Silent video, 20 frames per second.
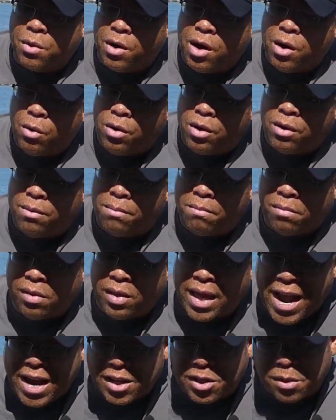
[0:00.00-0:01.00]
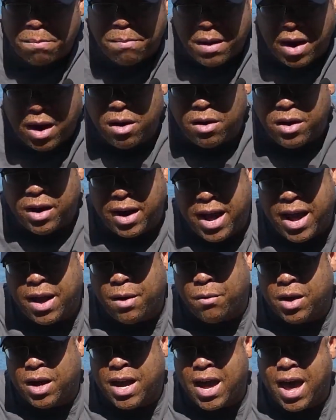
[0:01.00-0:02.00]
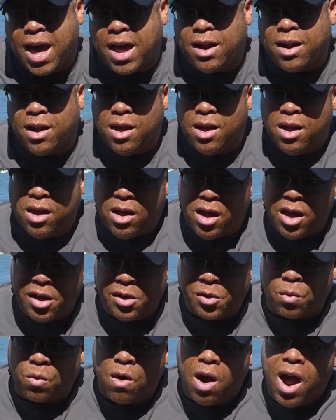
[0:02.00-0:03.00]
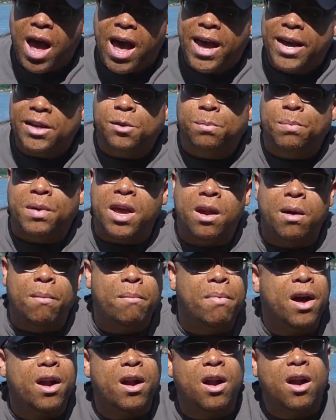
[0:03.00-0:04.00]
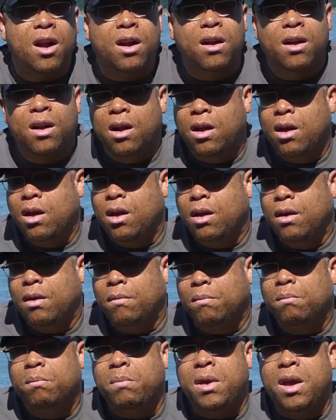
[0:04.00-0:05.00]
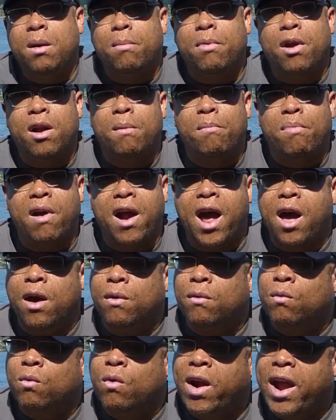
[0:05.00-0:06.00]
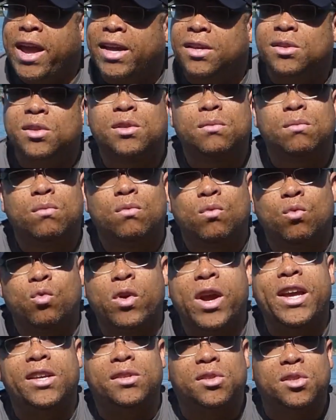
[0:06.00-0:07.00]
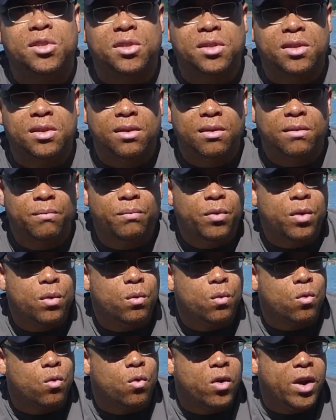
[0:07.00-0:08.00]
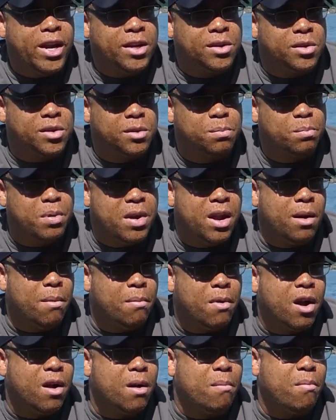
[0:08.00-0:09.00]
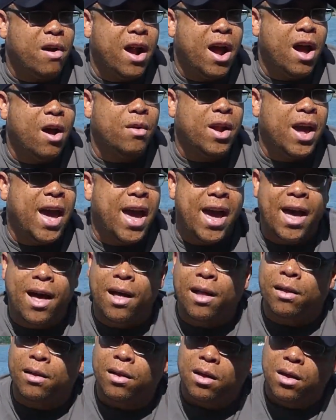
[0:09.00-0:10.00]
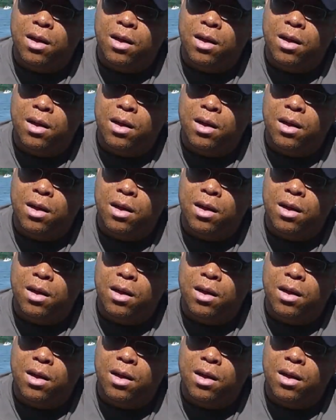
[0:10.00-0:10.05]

we're, last beer today we got is Rye's Peanut Butter, Peanut Butter Brown, Ray's, Reese, Reese Peanut Butter Brown Ale.